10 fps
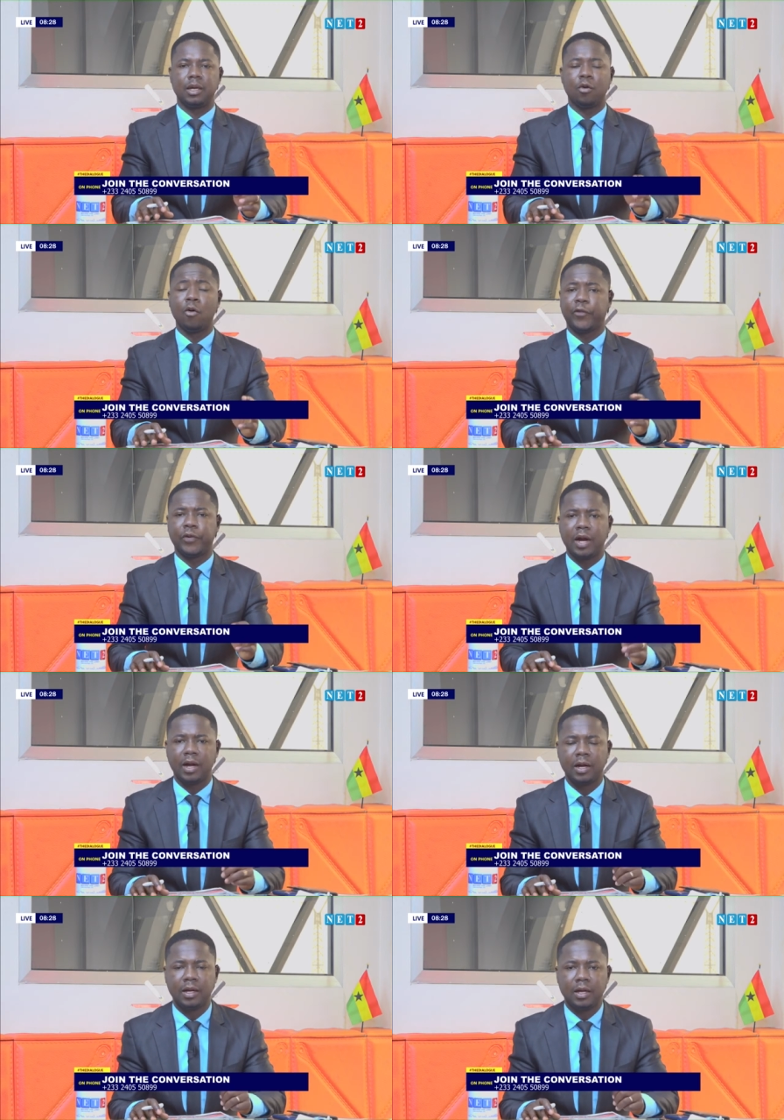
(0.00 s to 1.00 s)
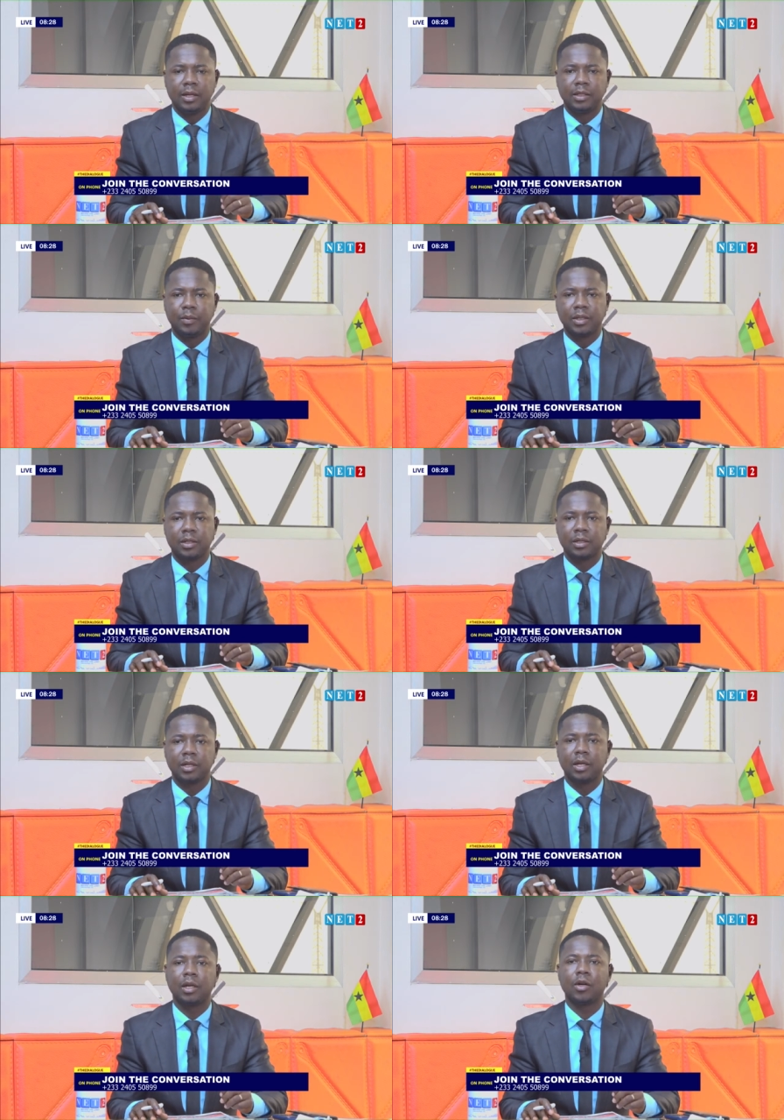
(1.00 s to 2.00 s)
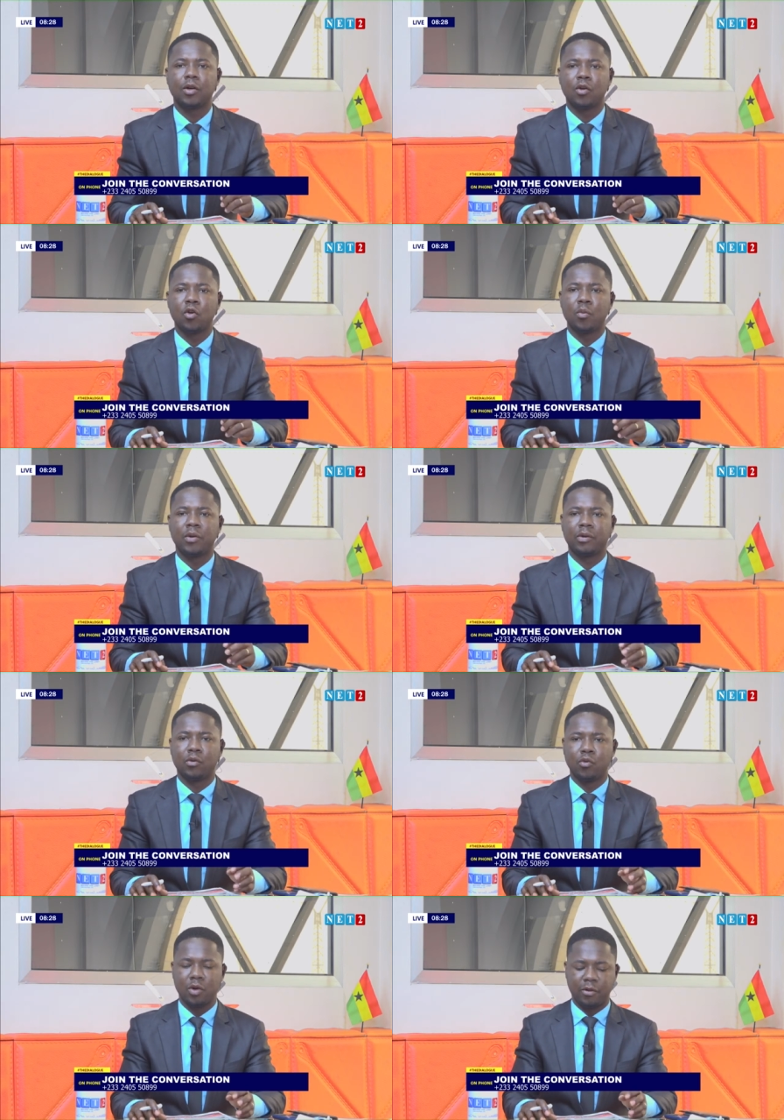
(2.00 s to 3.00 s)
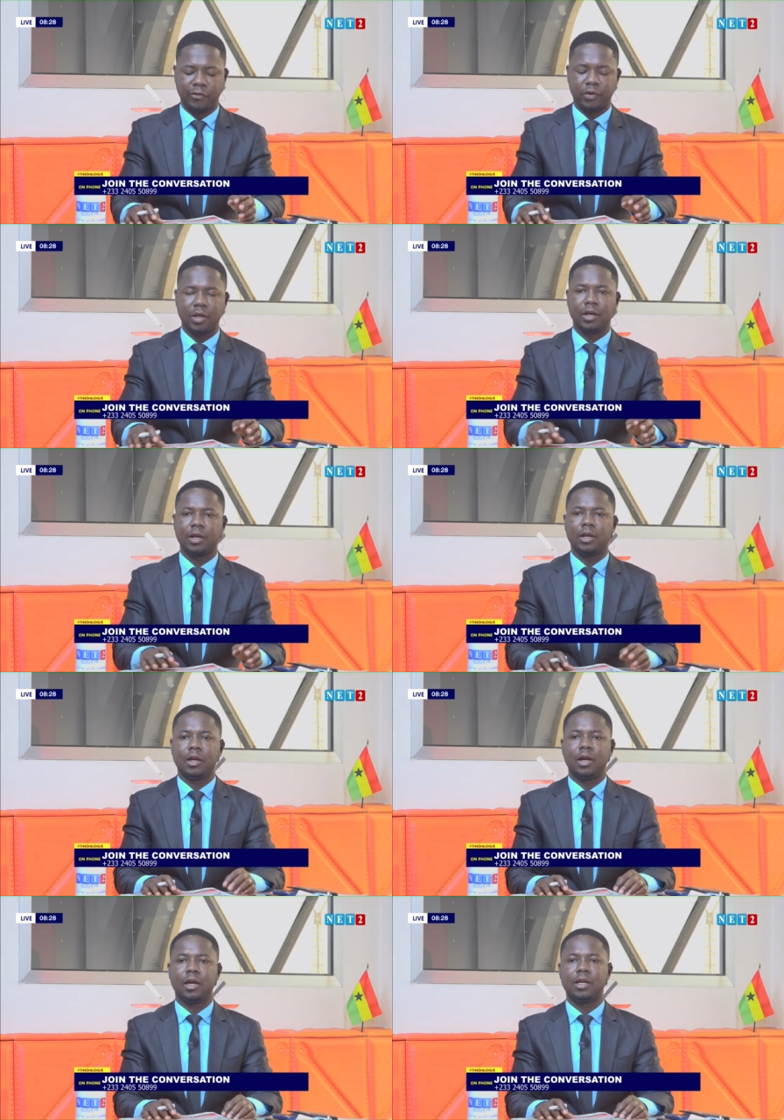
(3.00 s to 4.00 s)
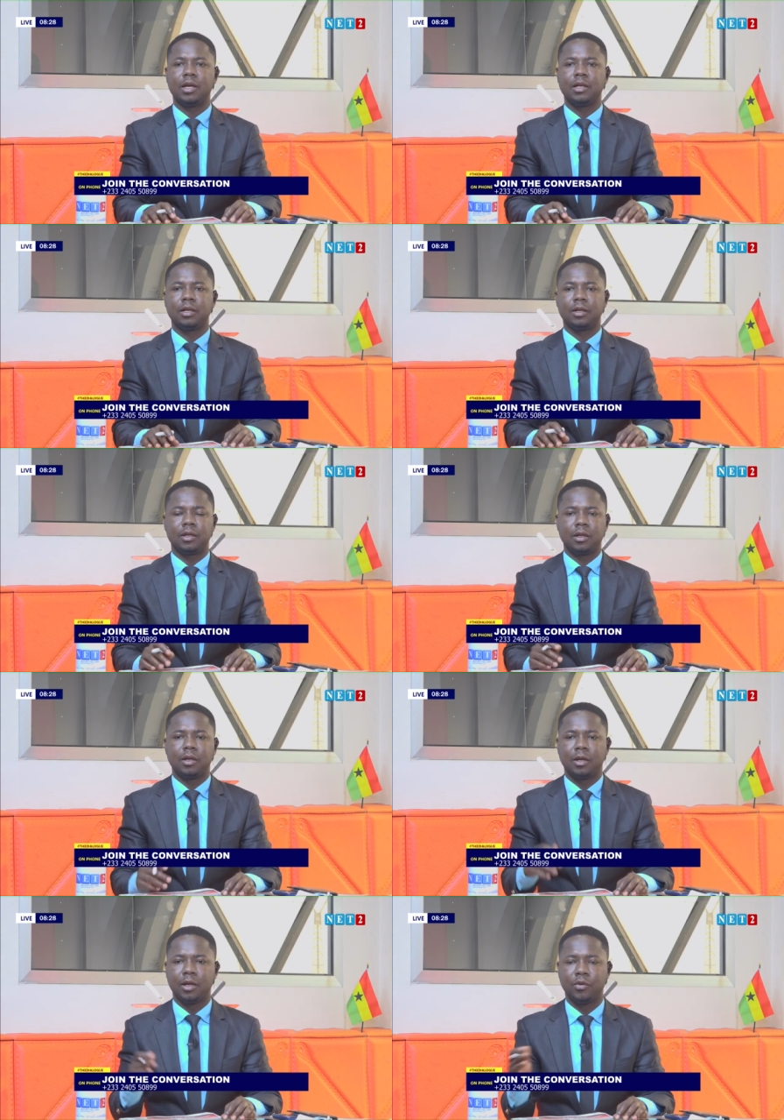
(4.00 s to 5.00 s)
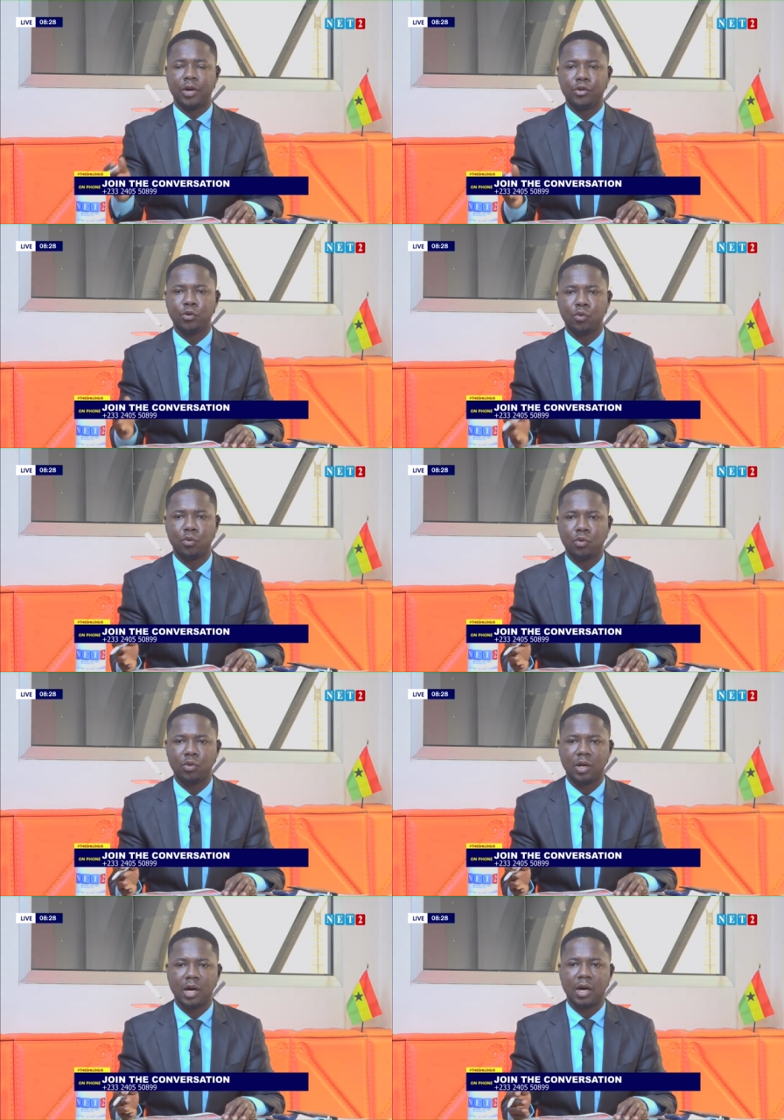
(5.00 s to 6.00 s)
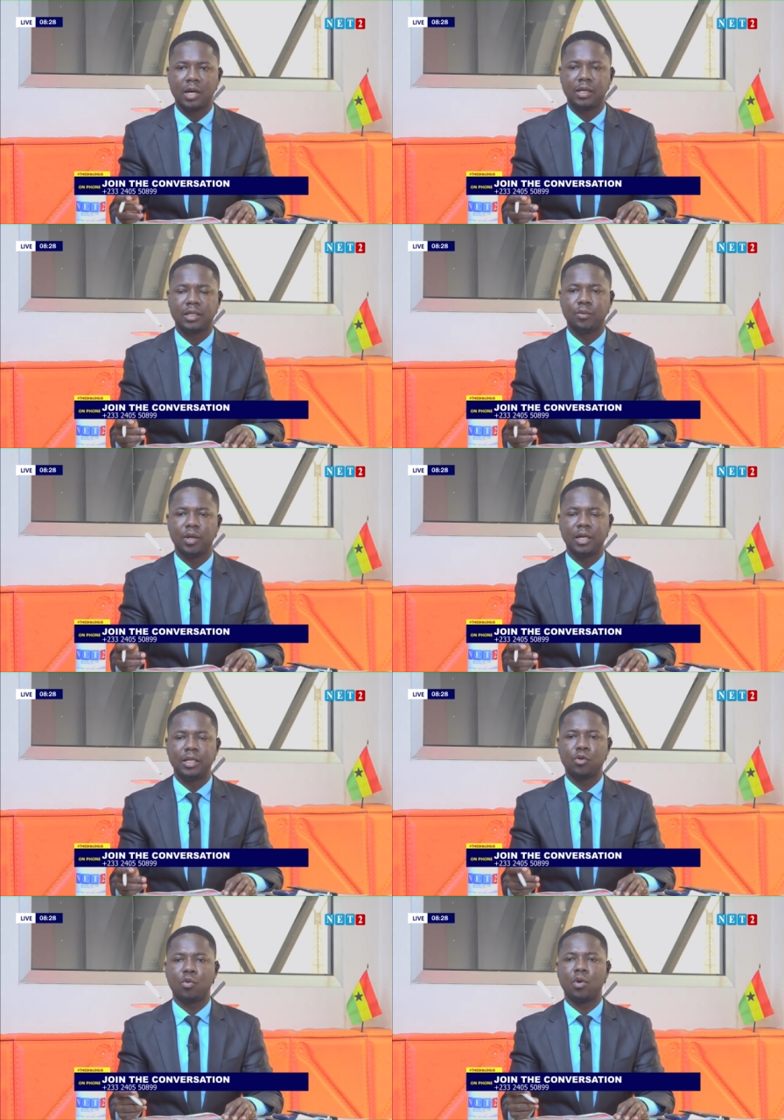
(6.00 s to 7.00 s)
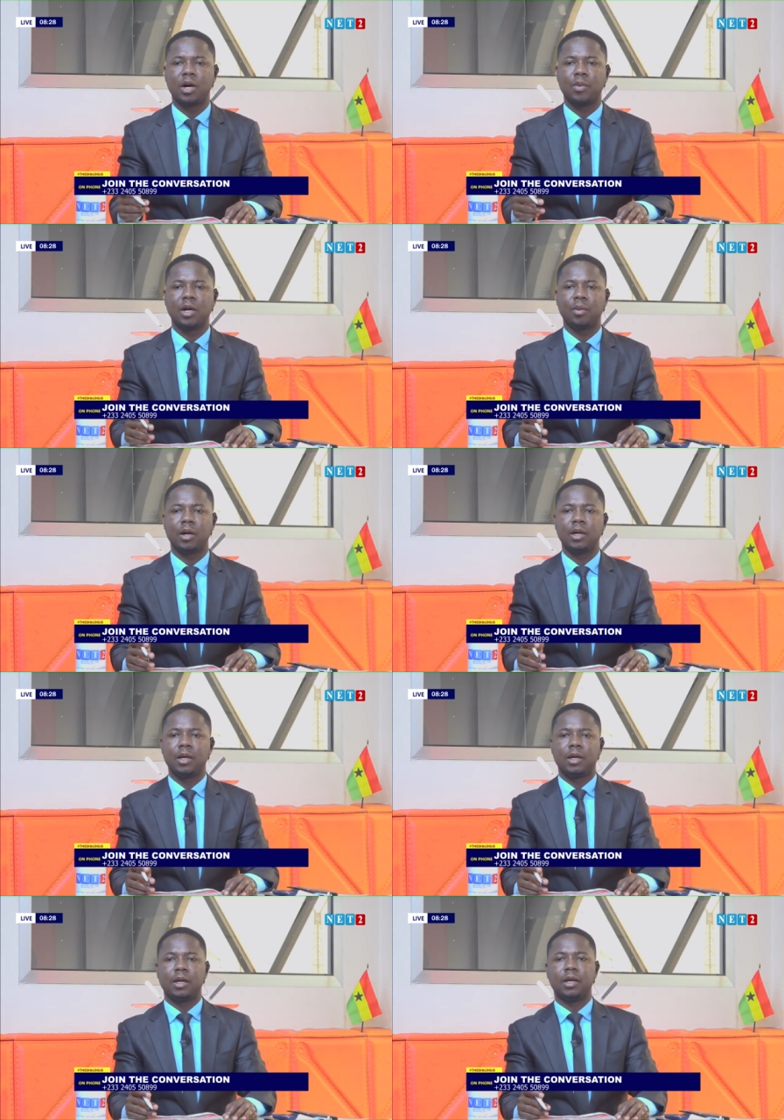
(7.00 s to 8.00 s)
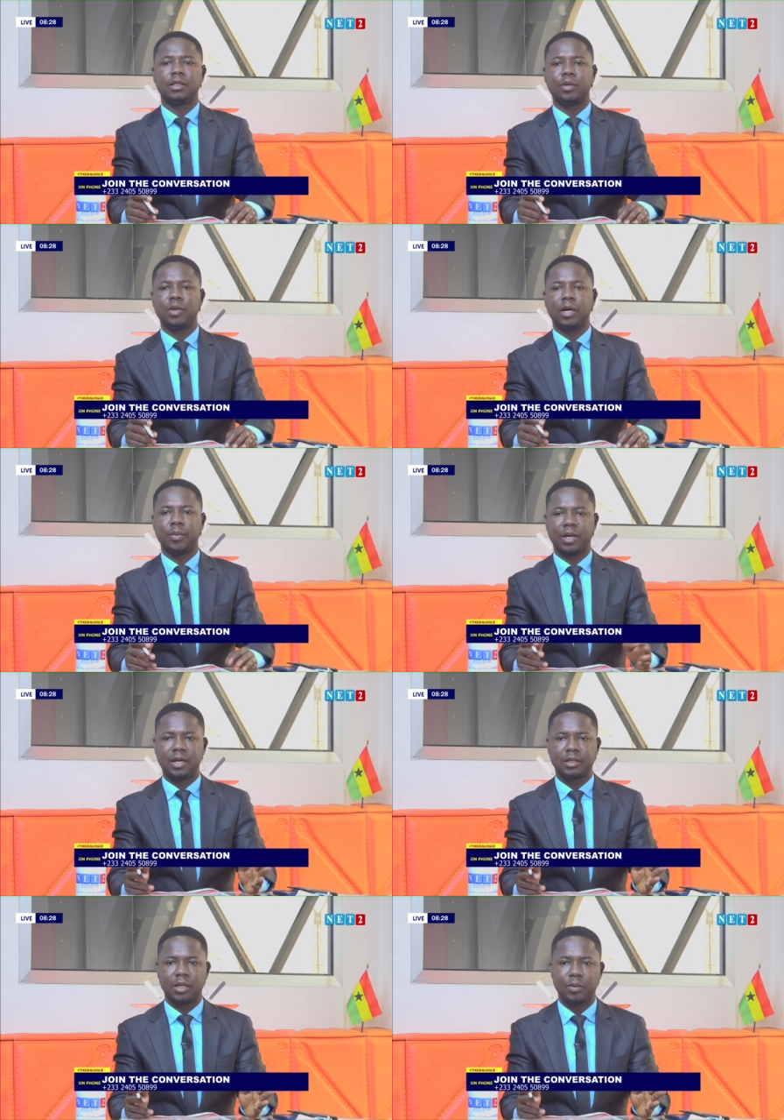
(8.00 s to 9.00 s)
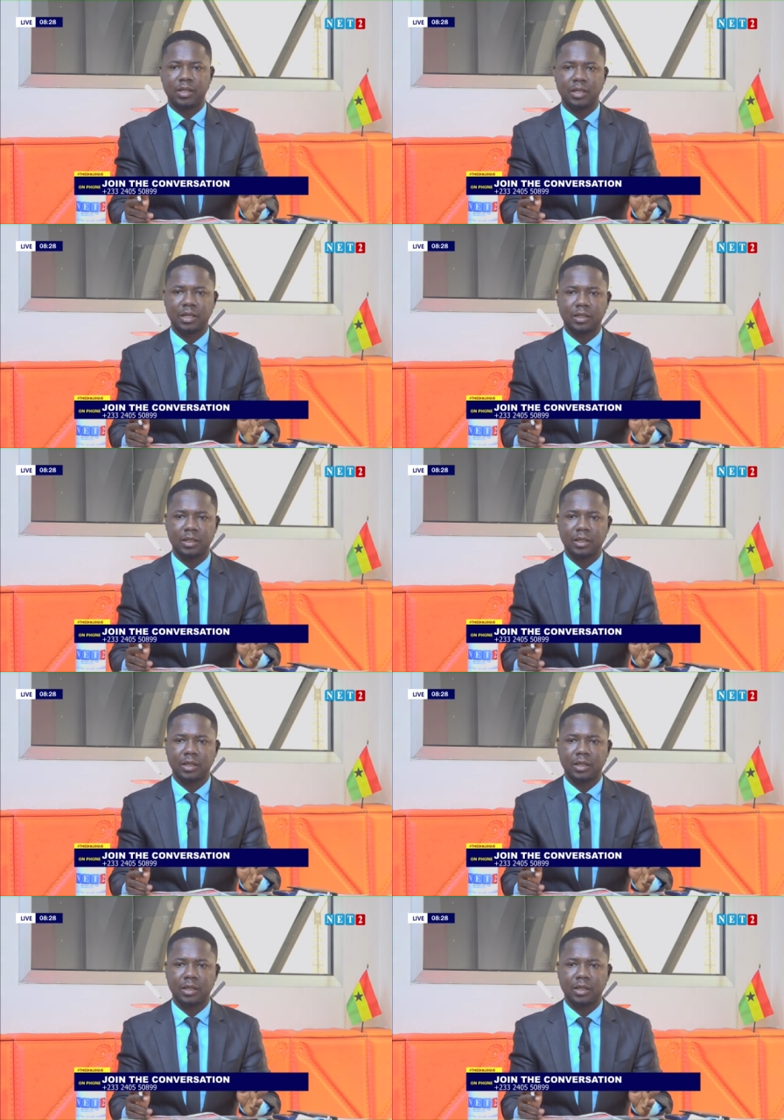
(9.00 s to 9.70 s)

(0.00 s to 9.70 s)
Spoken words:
Ofra, your best dress, Obertrium, a free a red, you know, na etimi Eddie, and Kumakama, and Tibia, my guest, Evertonasi,